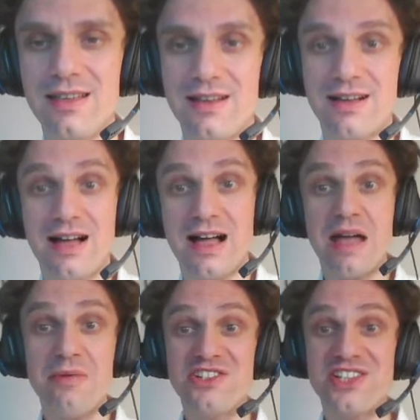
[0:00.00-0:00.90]

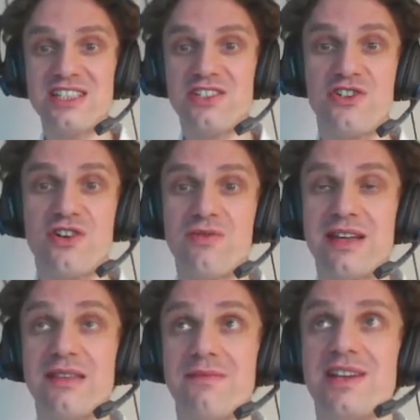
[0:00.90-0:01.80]
I will just show
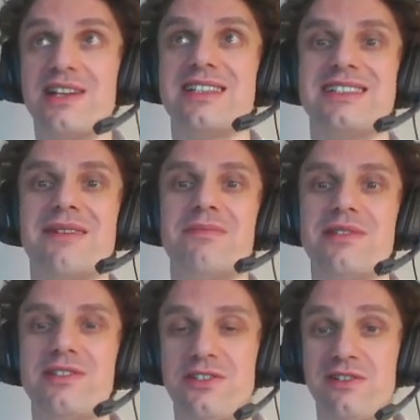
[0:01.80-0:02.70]
an empirical
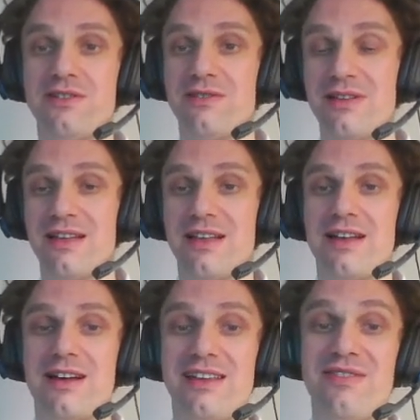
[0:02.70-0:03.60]
example to
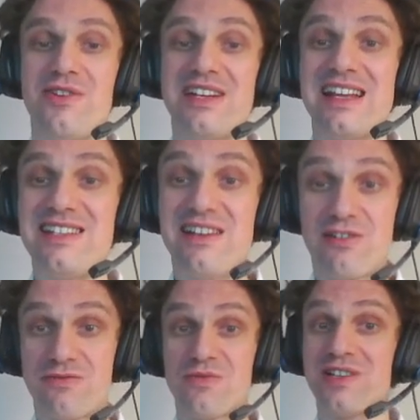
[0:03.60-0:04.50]
give you an idea
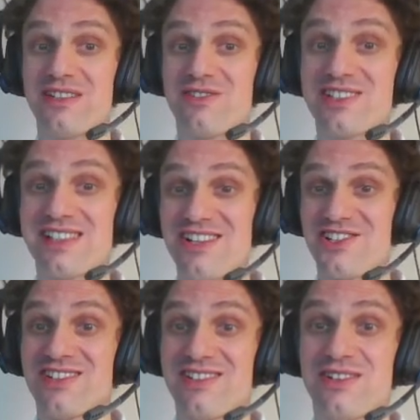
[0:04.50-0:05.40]
of what
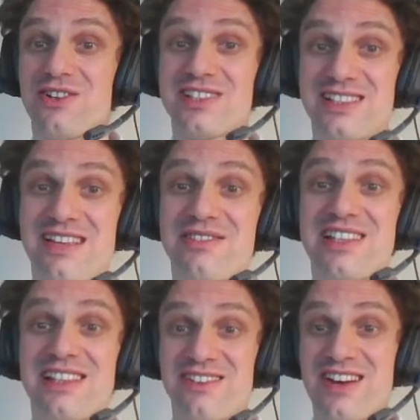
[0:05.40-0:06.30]

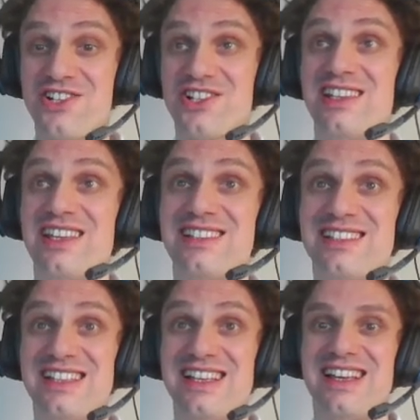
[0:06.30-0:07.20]
cross-level interaction
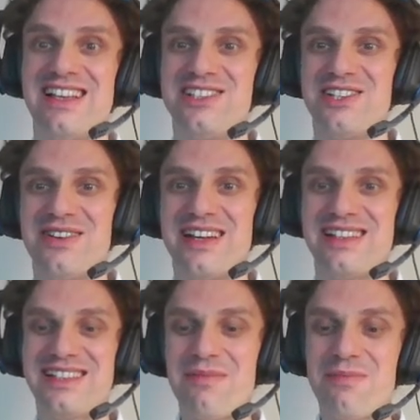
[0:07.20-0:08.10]
is. So an
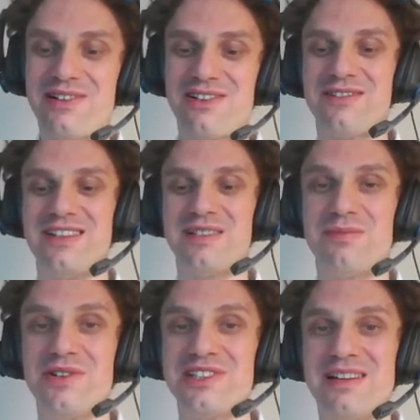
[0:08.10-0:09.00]
example of this
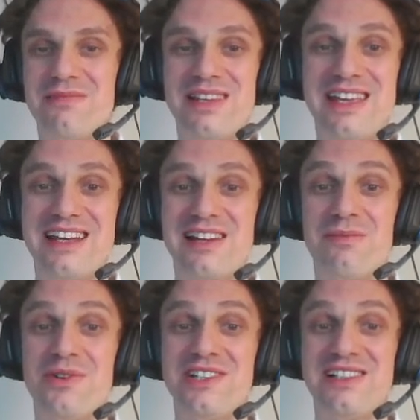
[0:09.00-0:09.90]
most complicated
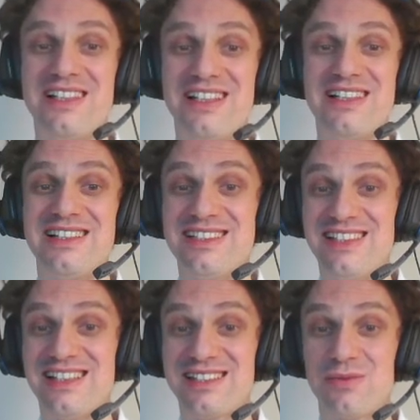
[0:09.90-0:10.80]
model
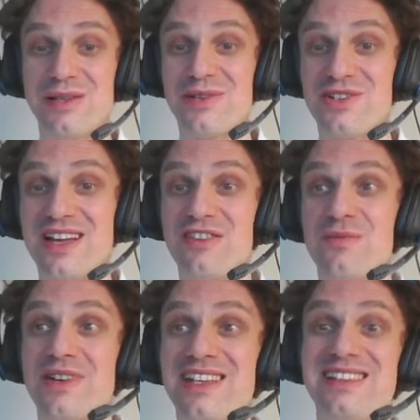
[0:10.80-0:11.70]
6, when we try to
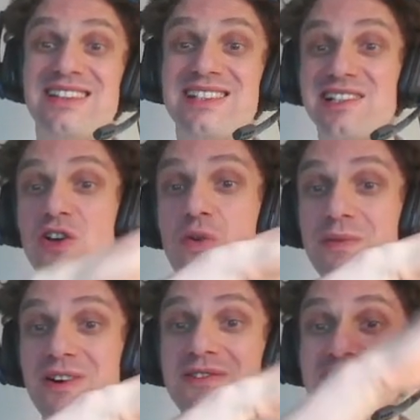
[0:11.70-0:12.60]
predict the
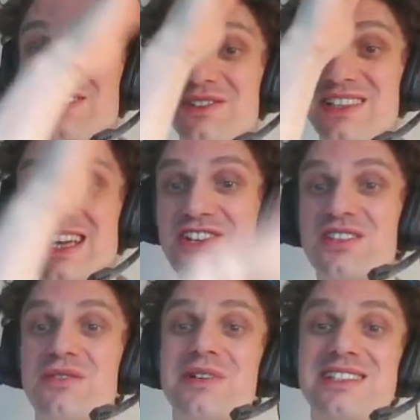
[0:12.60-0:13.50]
slope of
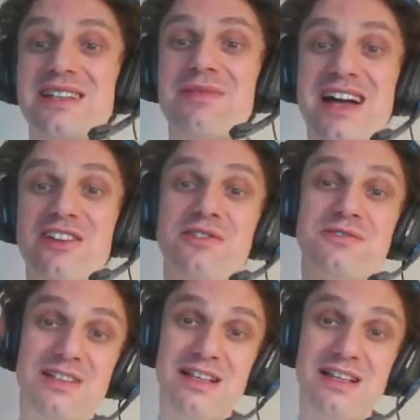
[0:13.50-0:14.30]
association with some kind of